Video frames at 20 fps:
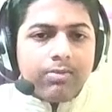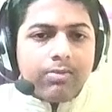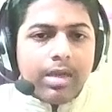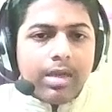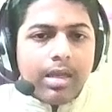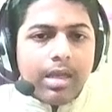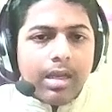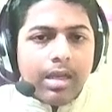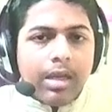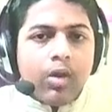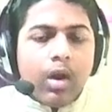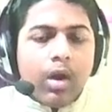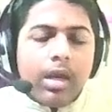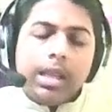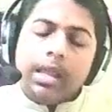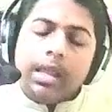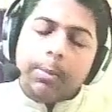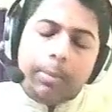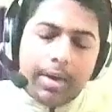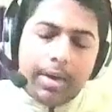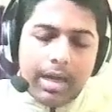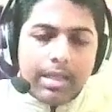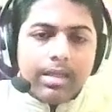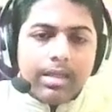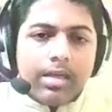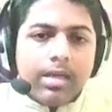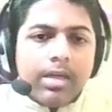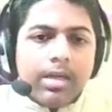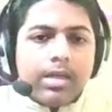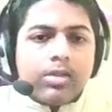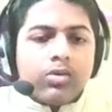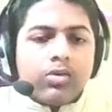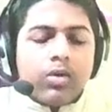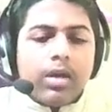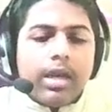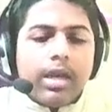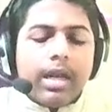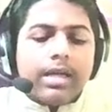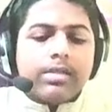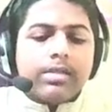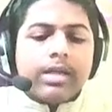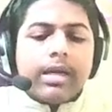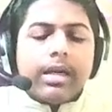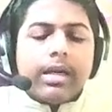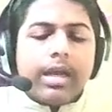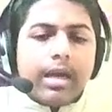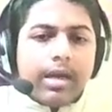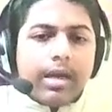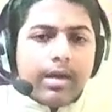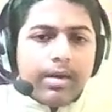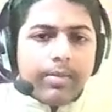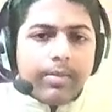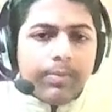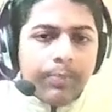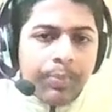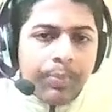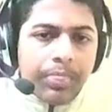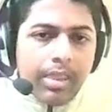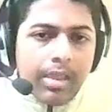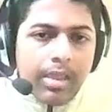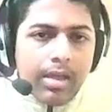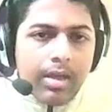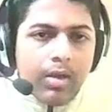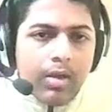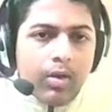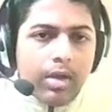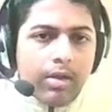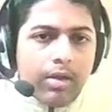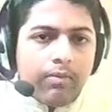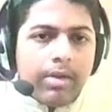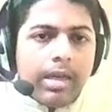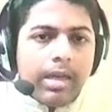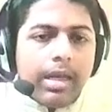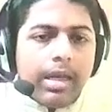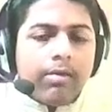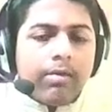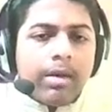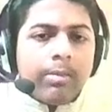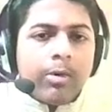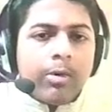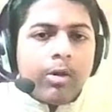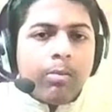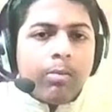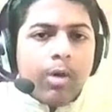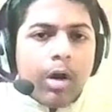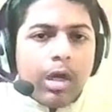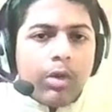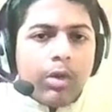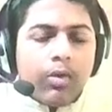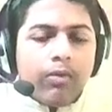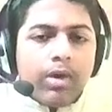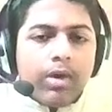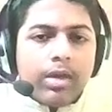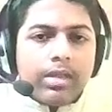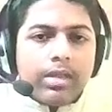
we need only the path. So let's write here. Okay, we need one more module for